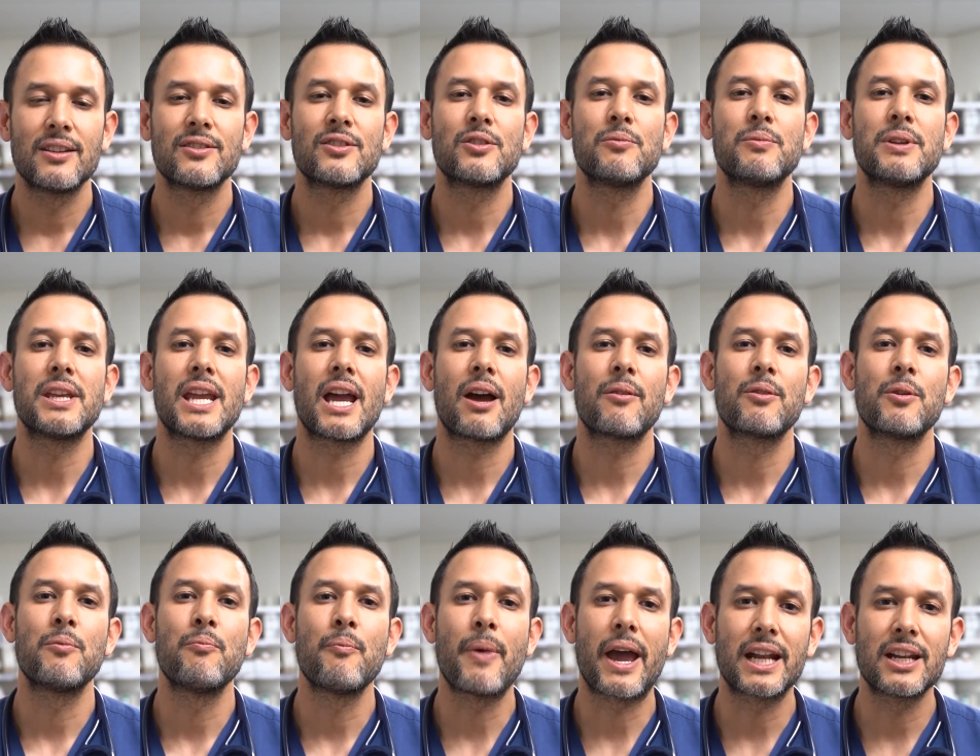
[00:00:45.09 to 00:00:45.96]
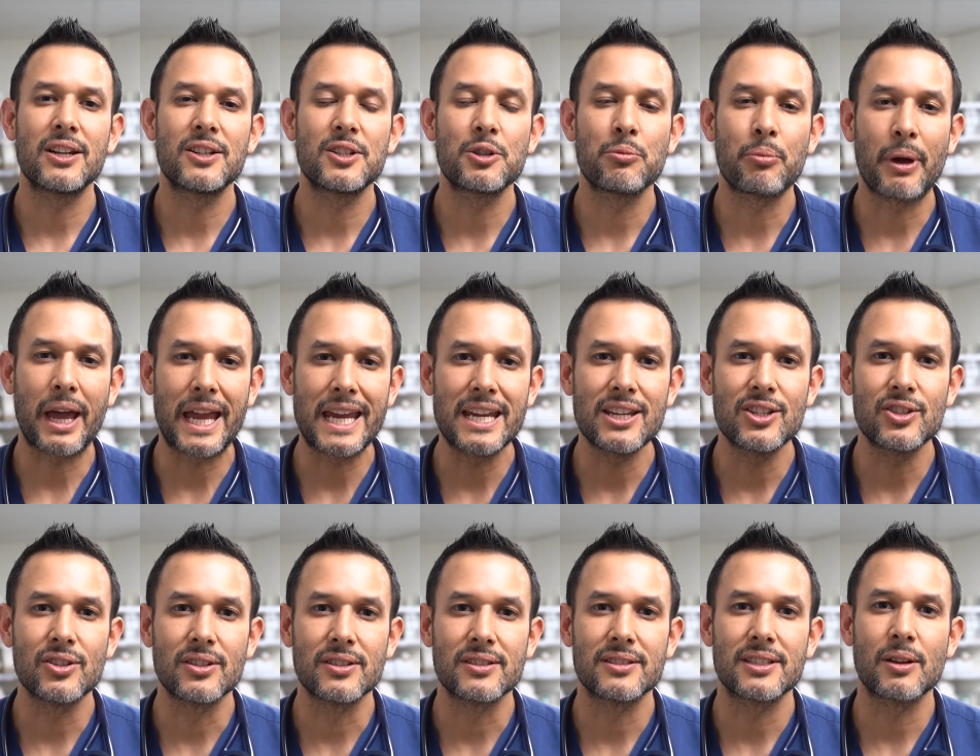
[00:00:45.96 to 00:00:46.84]
to be able to manage the
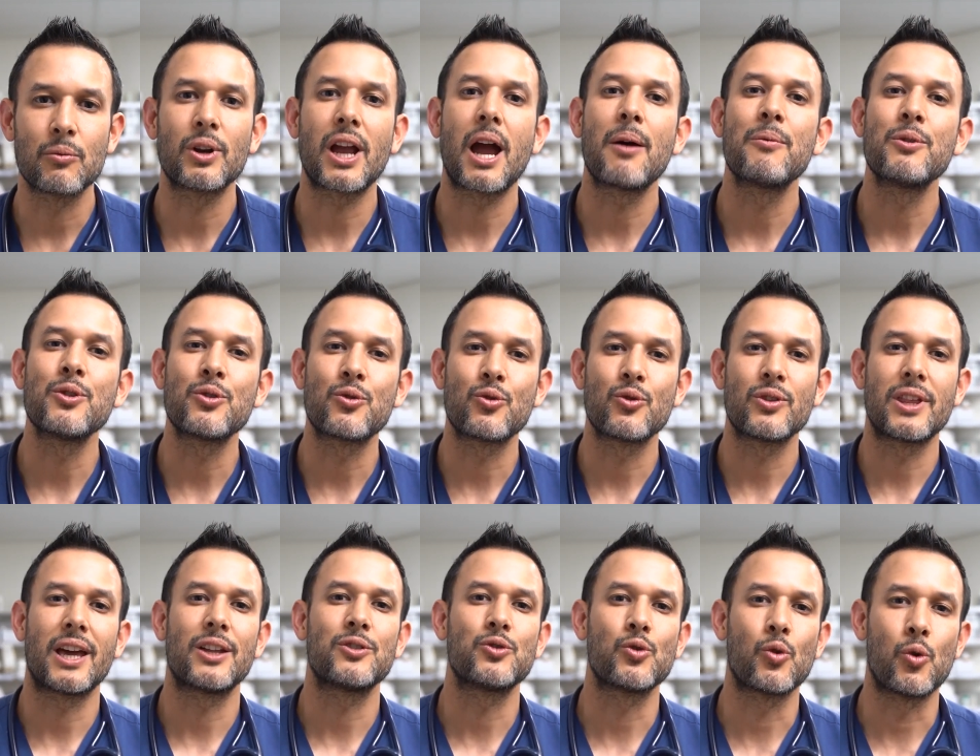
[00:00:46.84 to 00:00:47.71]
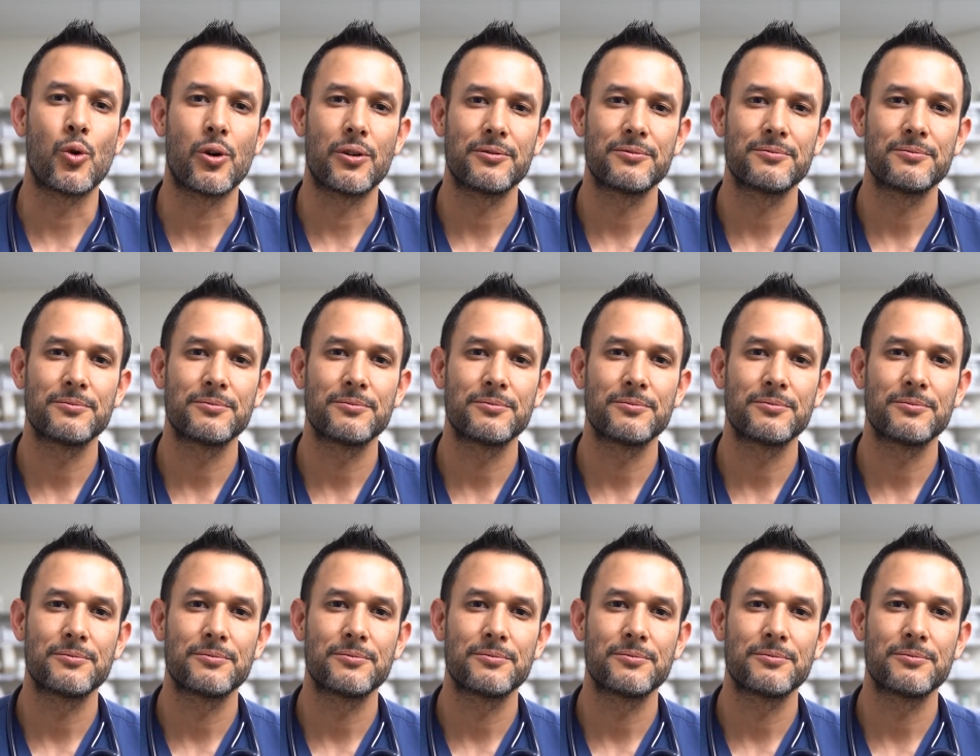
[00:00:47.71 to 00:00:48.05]
patients that were coming through that door.